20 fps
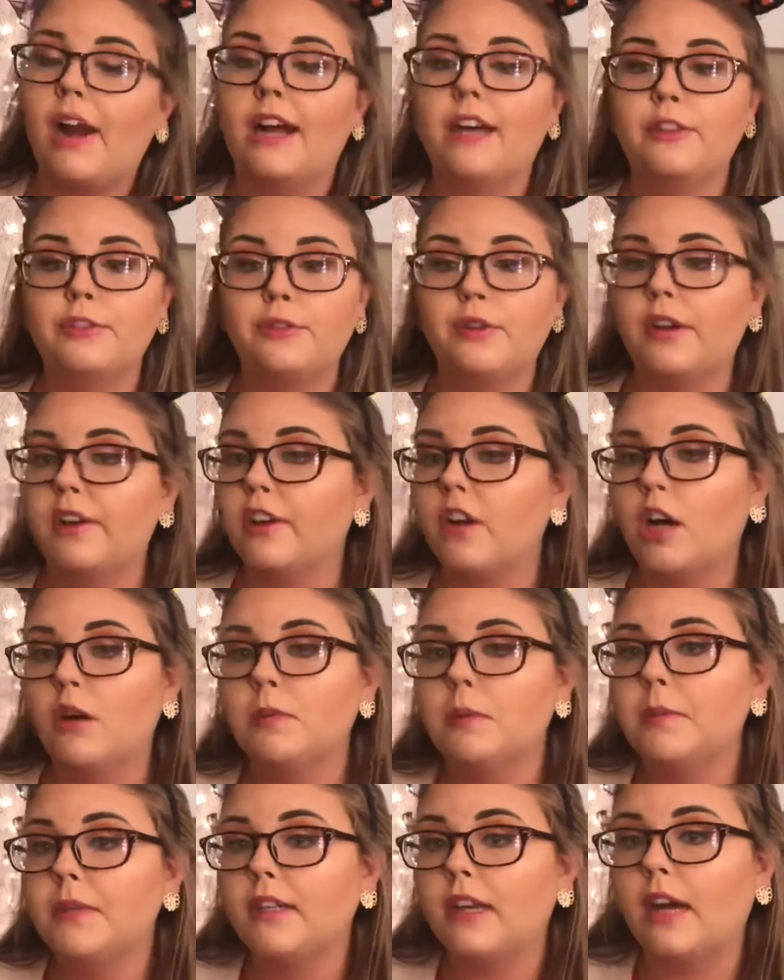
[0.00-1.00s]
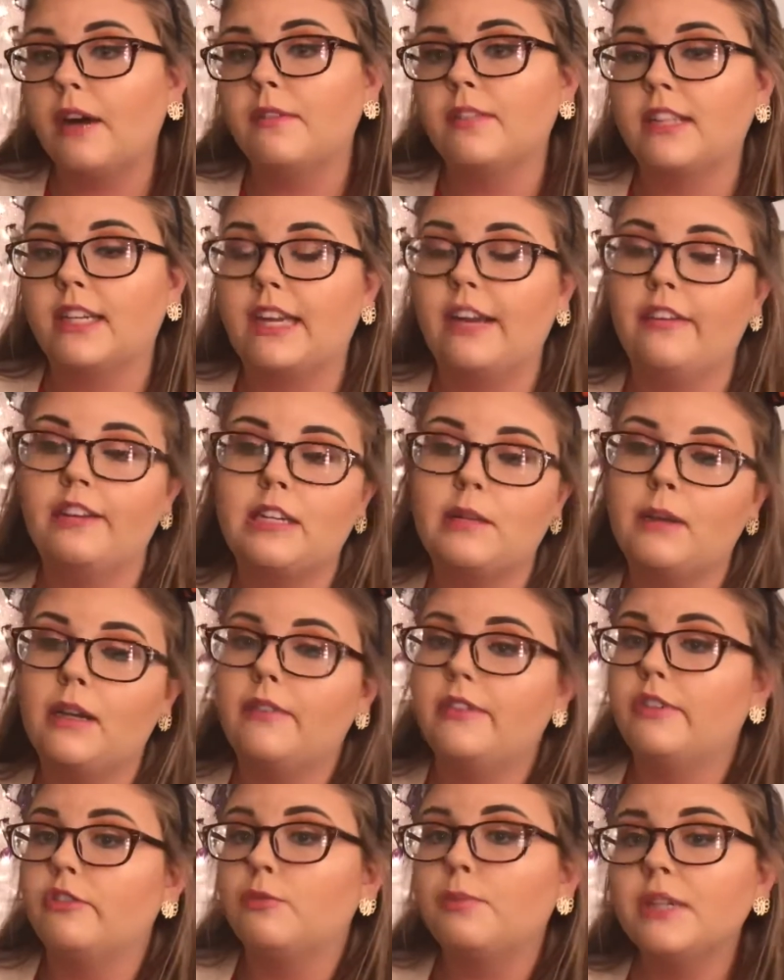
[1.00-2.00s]
I threw out a compliment. I was like, every time
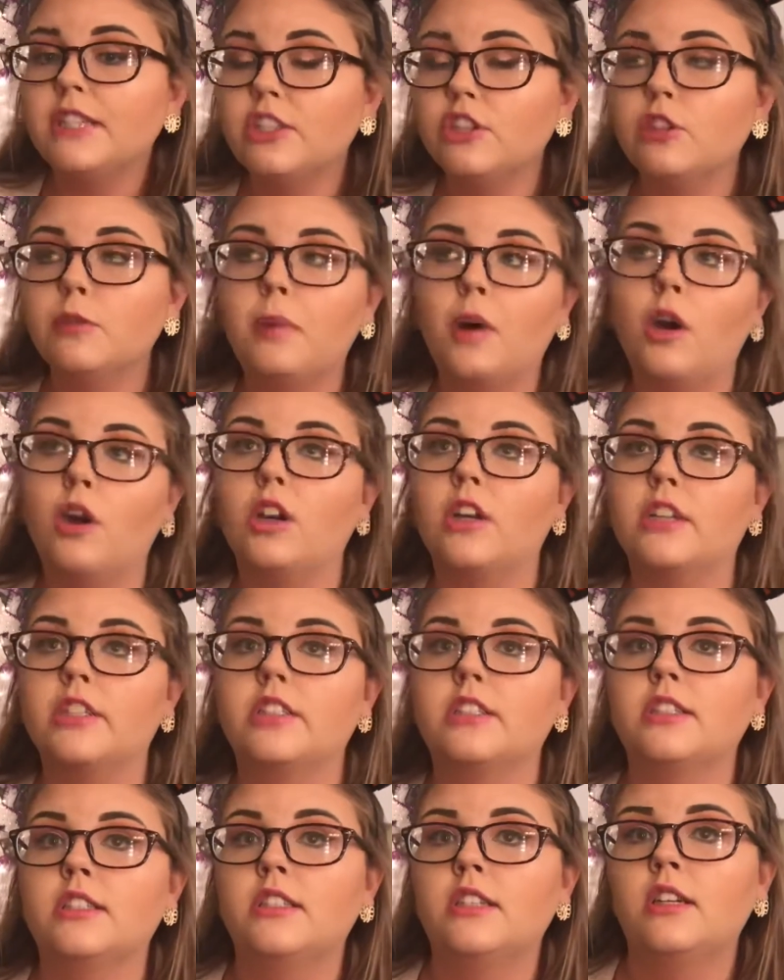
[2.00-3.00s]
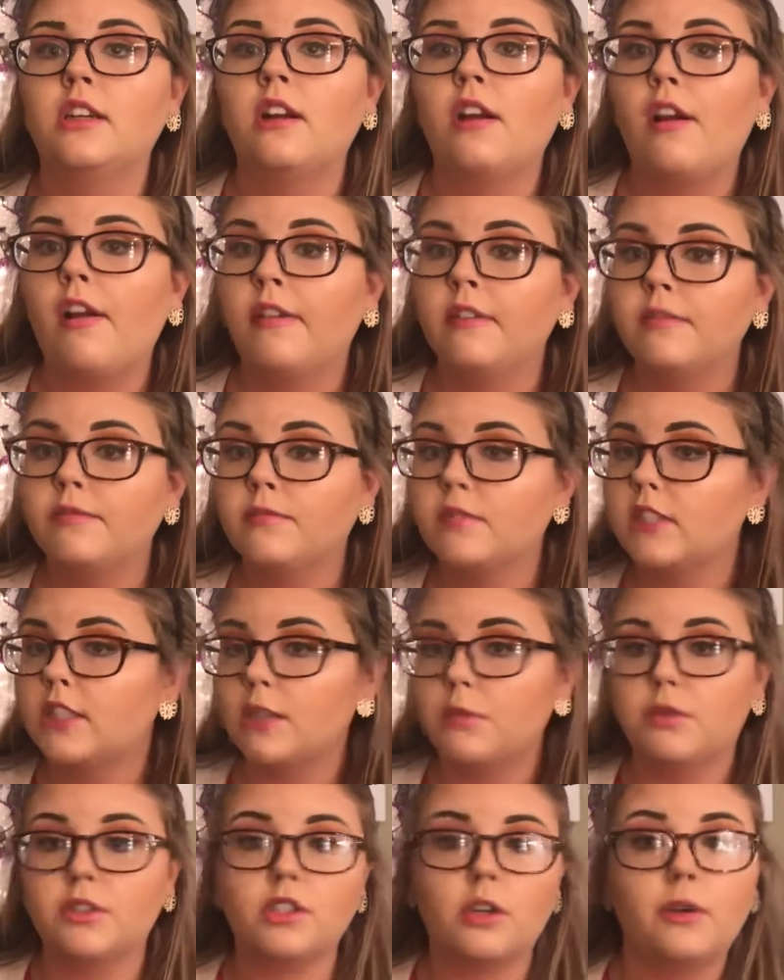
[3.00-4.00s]
I've ever been to the parks,
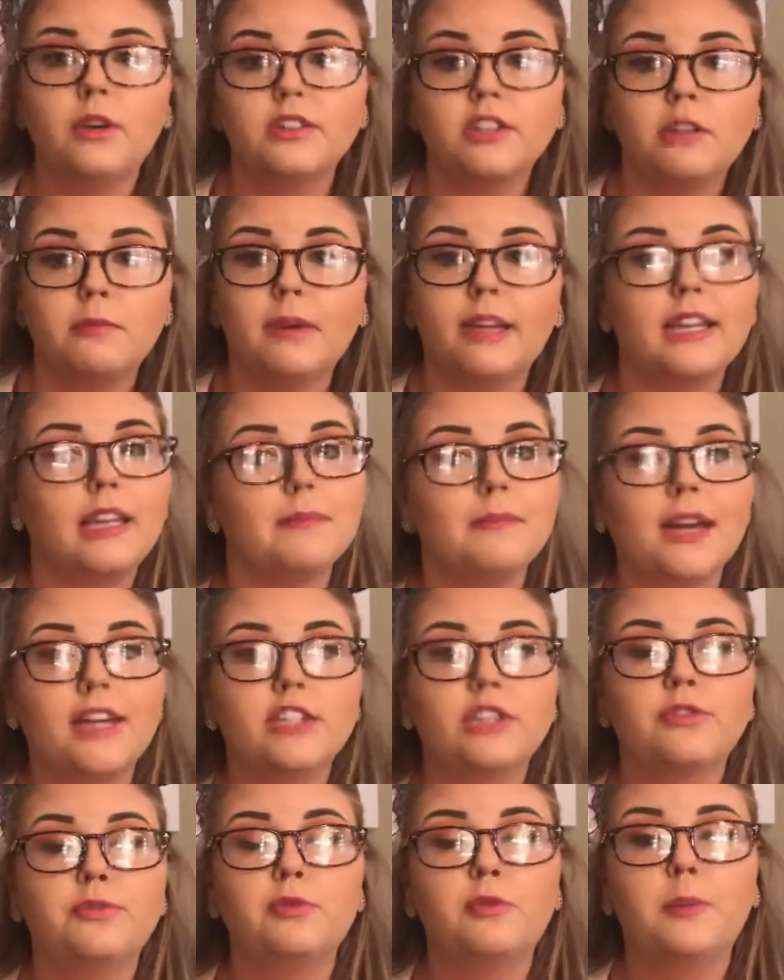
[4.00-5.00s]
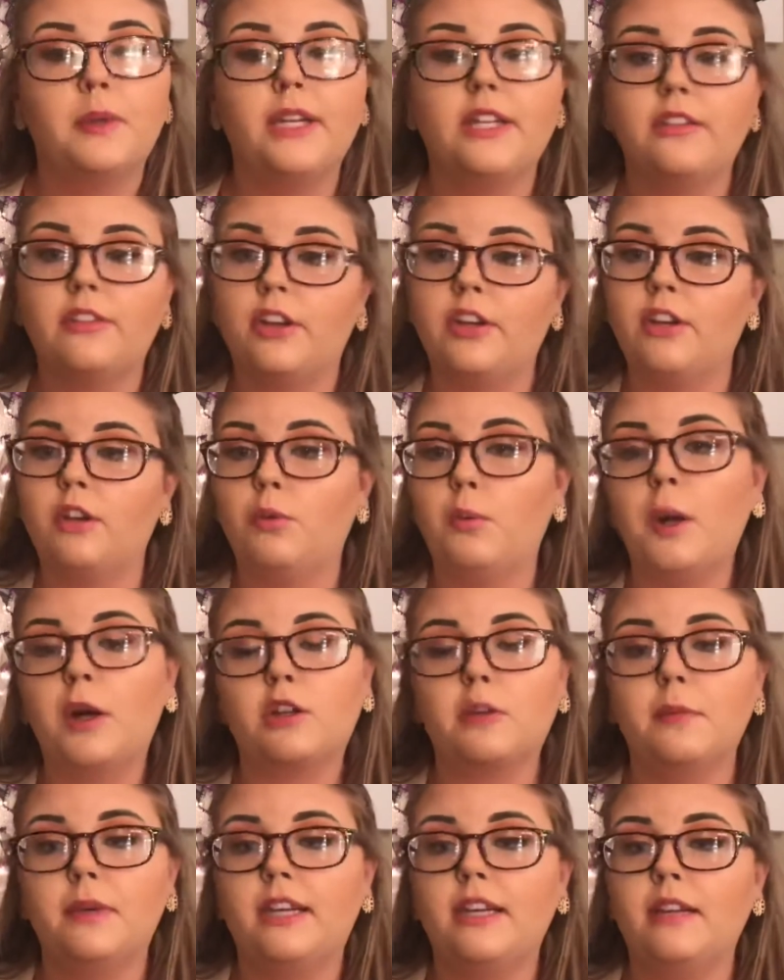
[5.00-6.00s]
someone's always there making magic for me. They are
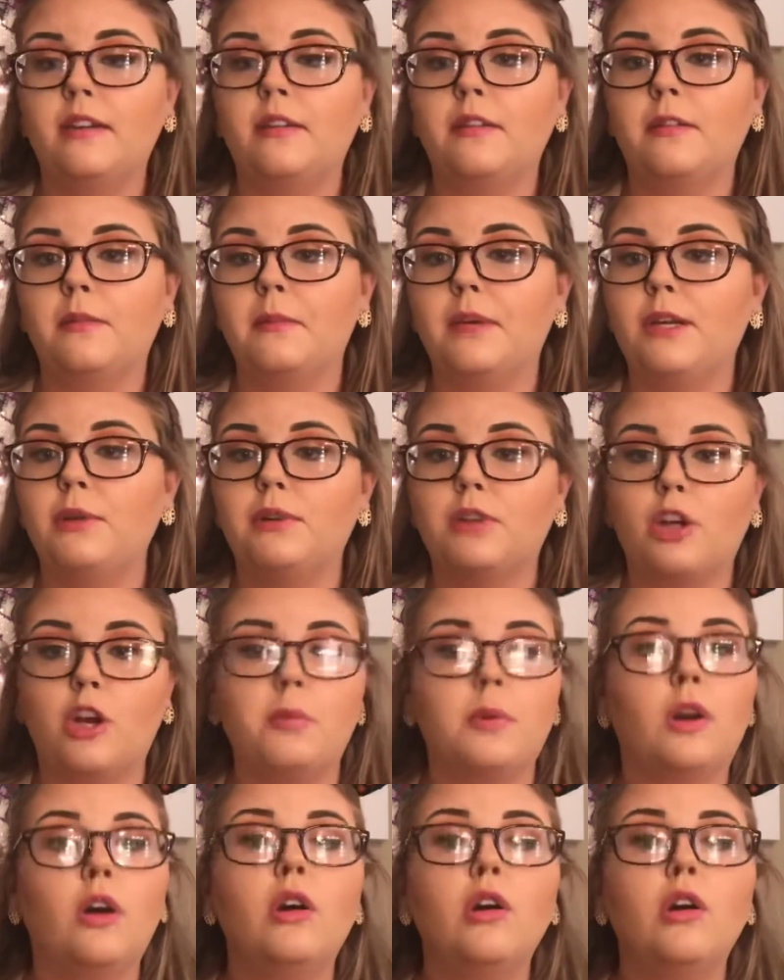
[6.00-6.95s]
welcoming me with open